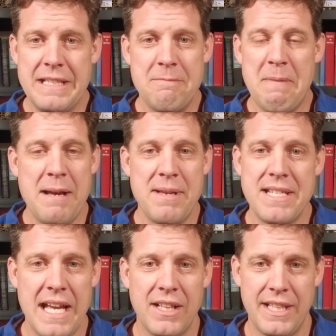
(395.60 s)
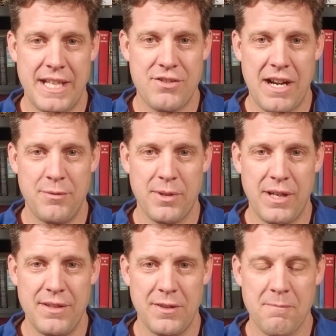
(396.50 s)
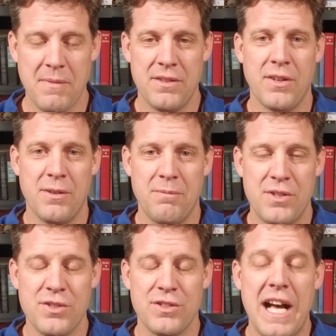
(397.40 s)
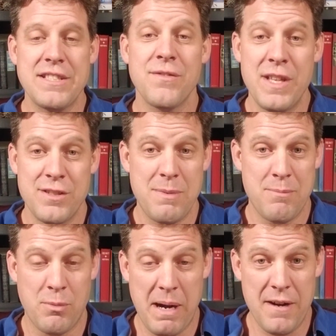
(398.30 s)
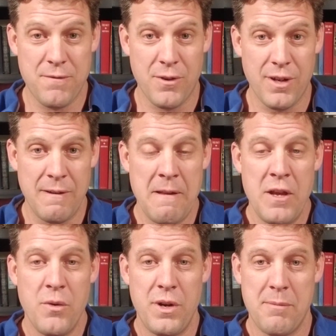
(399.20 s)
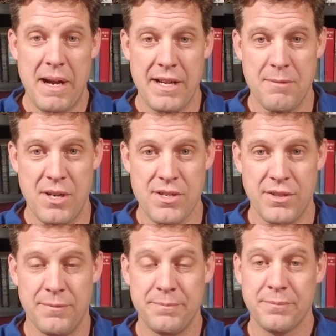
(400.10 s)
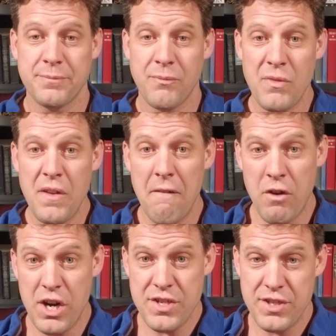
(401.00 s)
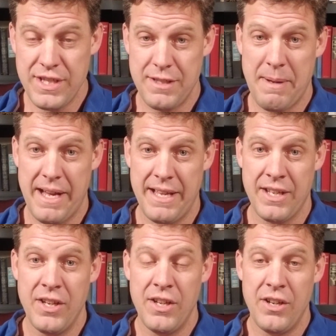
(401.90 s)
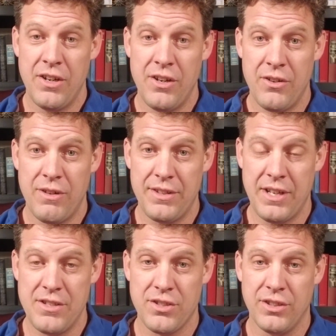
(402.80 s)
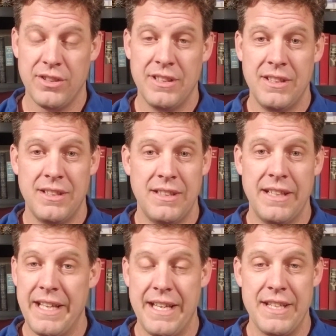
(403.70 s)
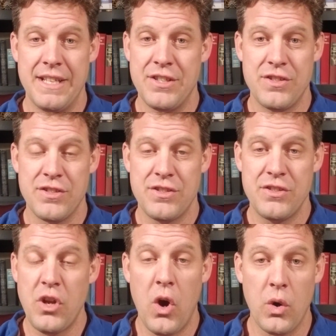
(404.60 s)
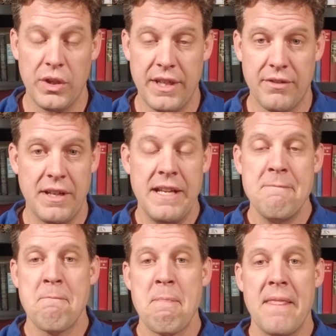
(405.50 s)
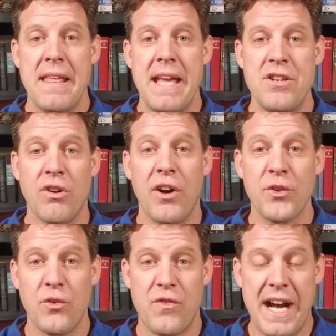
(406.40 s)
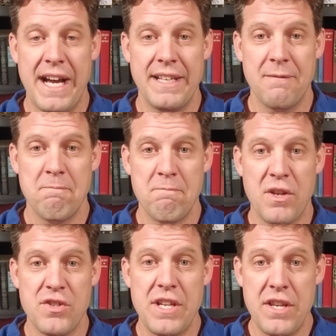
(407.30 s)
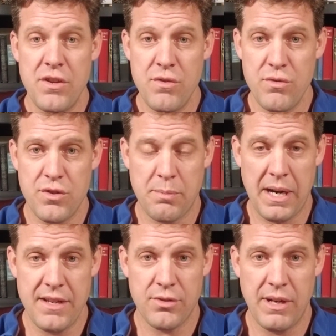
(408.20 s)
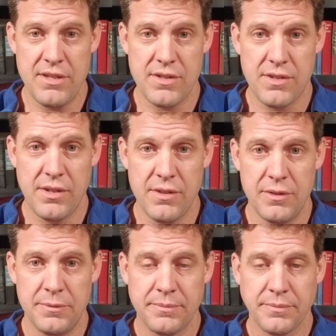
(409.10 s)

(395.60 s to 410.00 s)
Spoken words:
my mentality, that drives me crazy. So there's lots of things to be prepared for when you're buying commercial versus buying residential, and it's just totally different. And you'll also find there's huge price ranges too